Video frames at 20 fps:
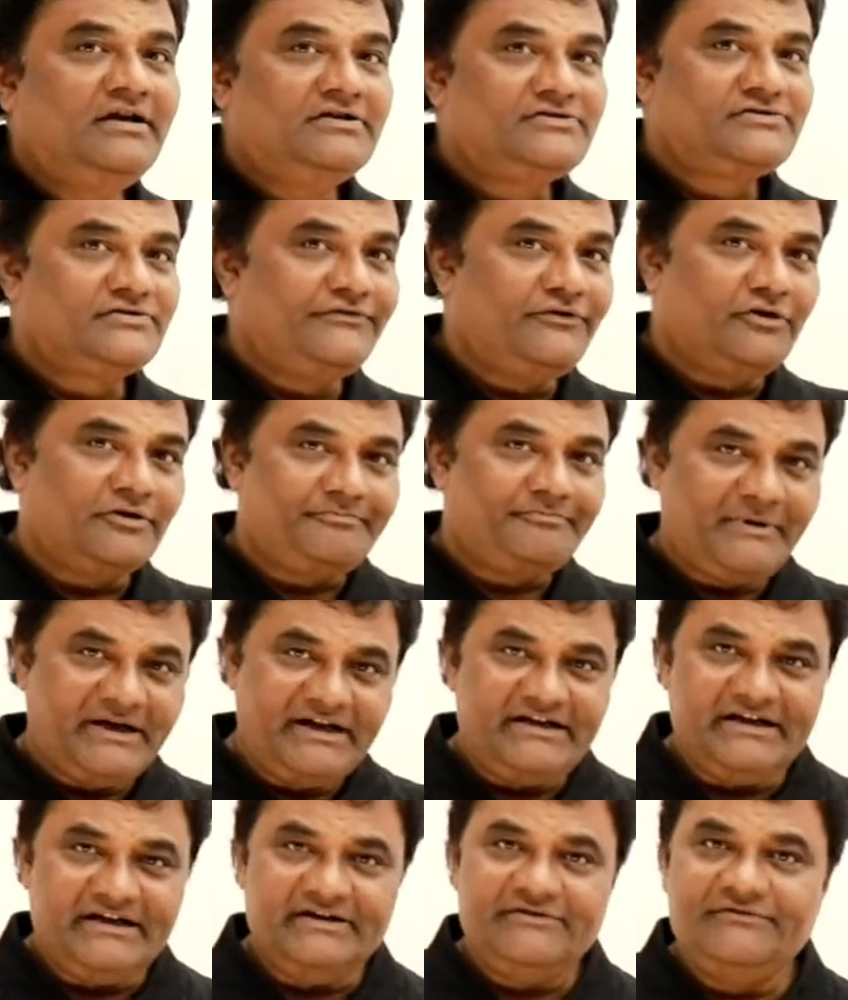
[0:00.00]
So for
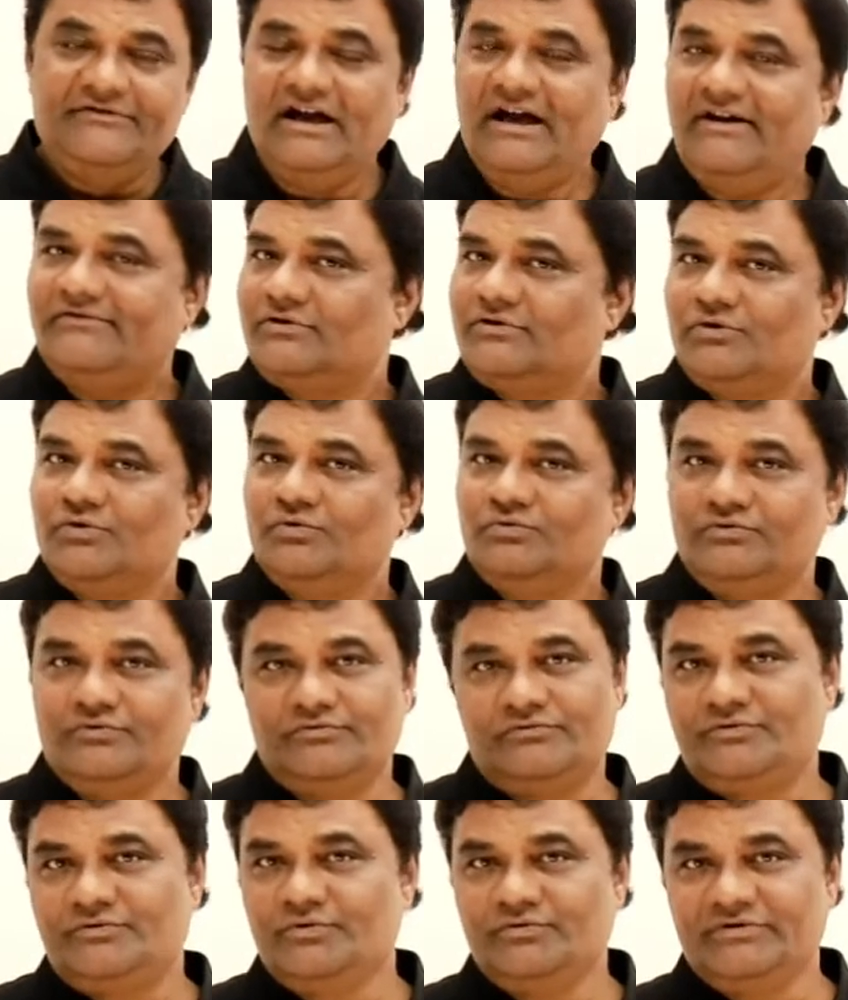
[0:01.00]
printing we have to do
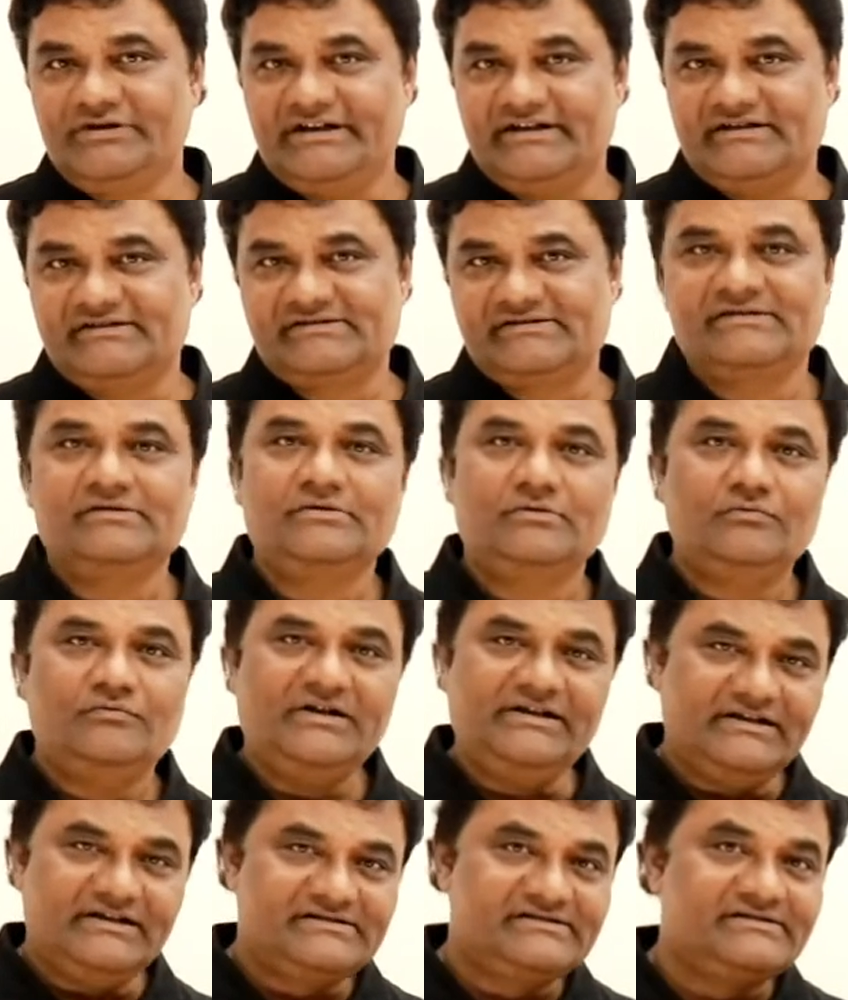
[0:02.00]
two things.
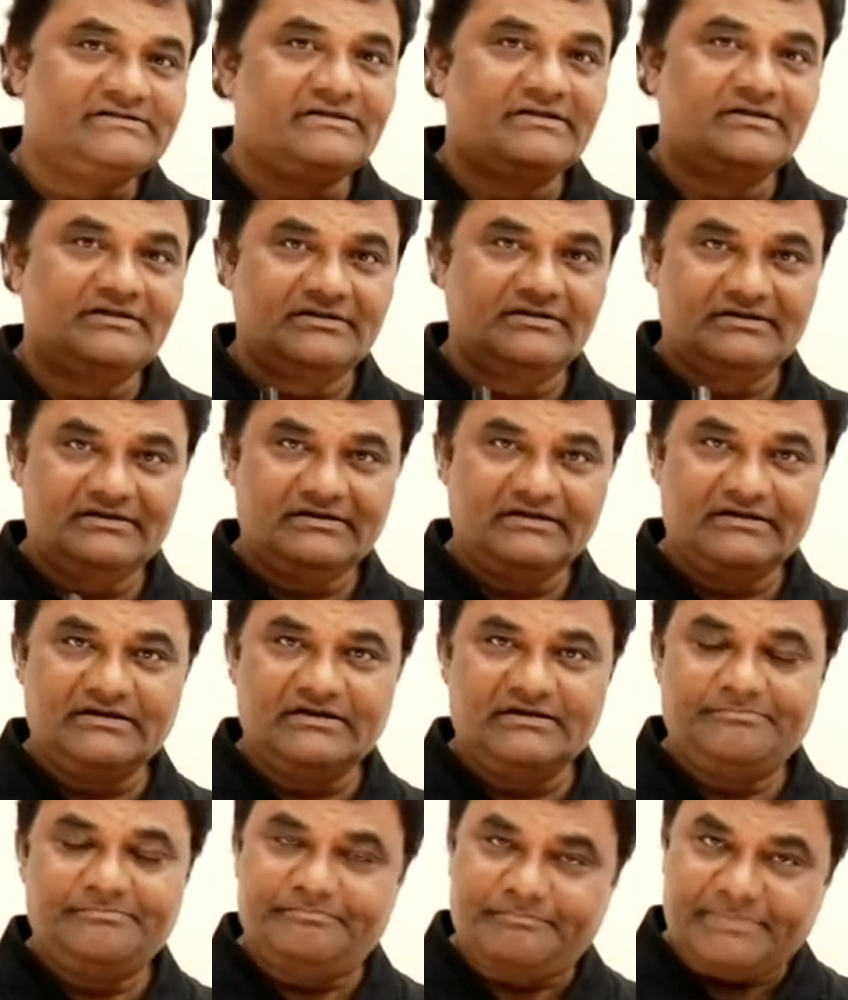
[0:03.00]
One is
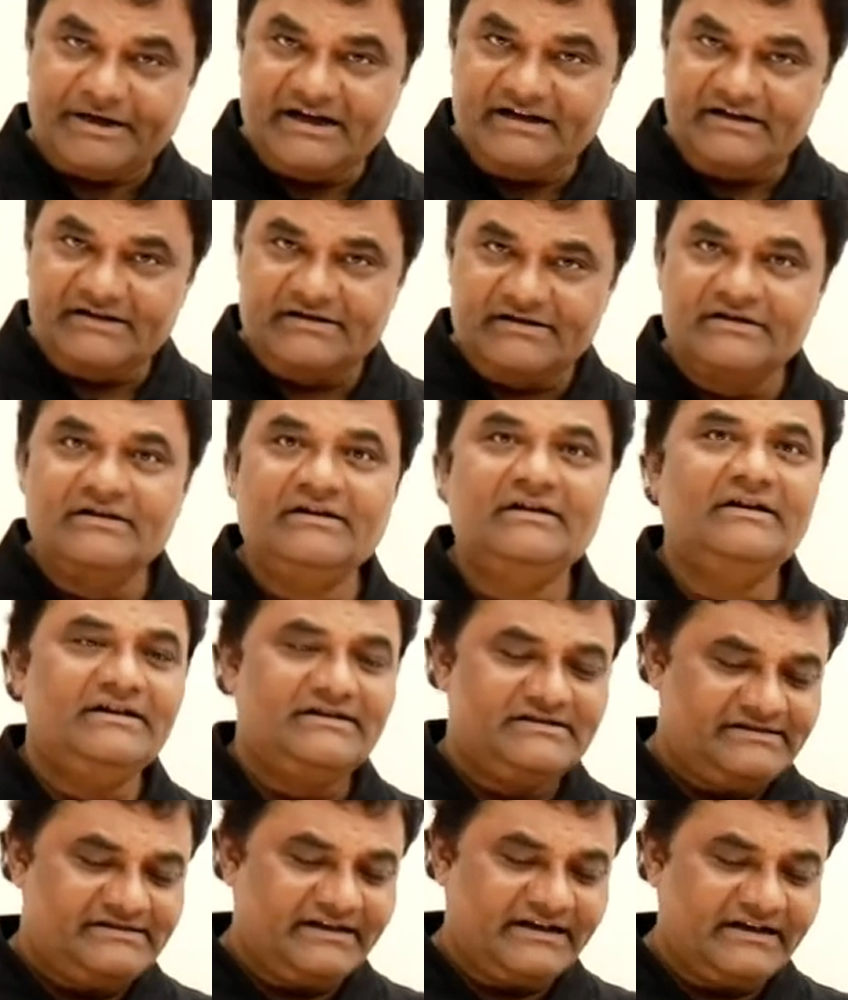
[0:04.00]
print,
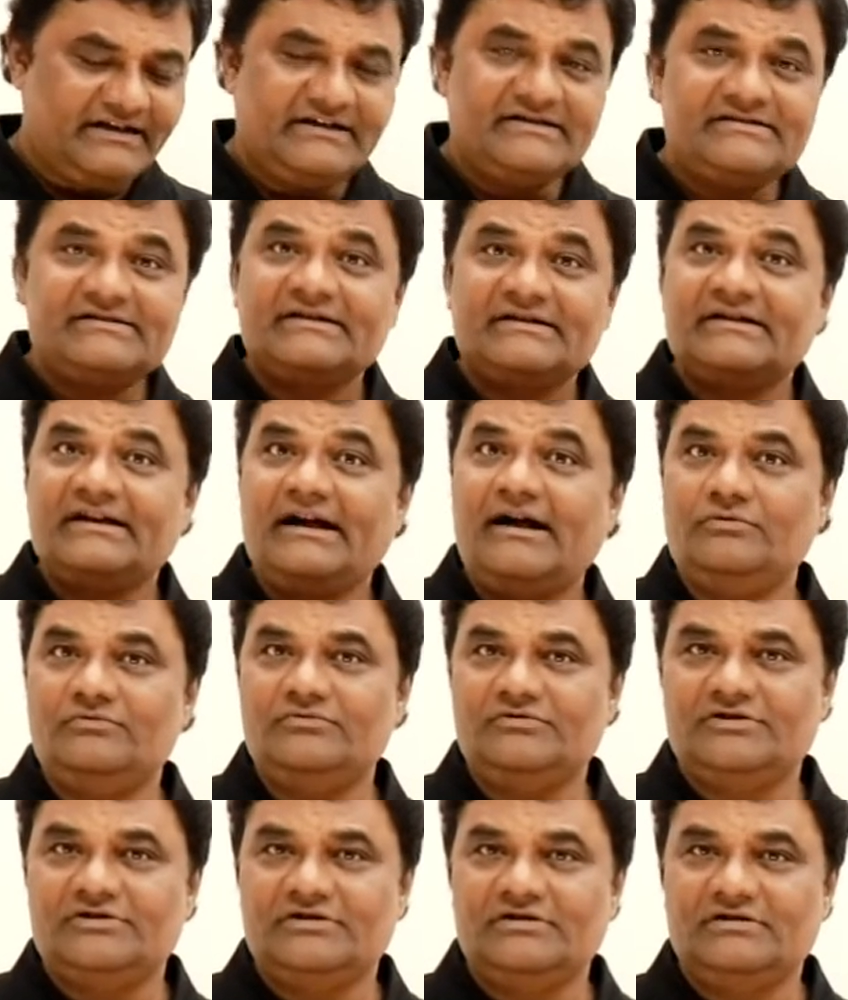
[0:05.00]
second is
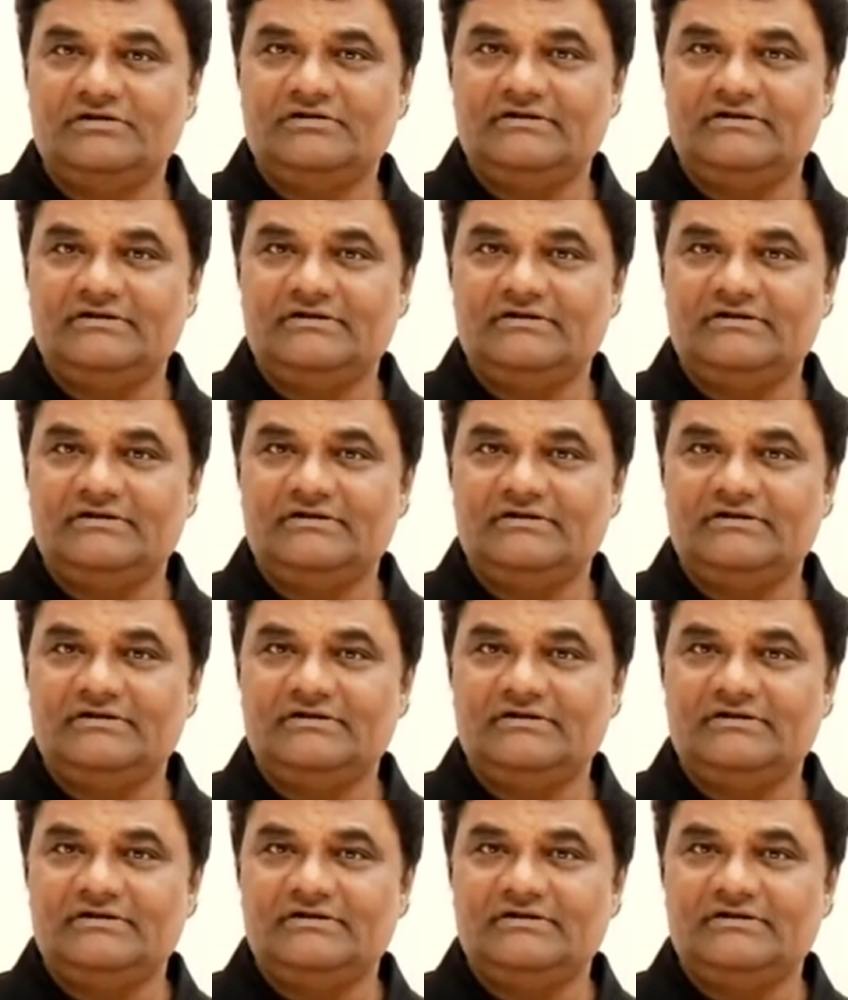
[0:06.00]
count.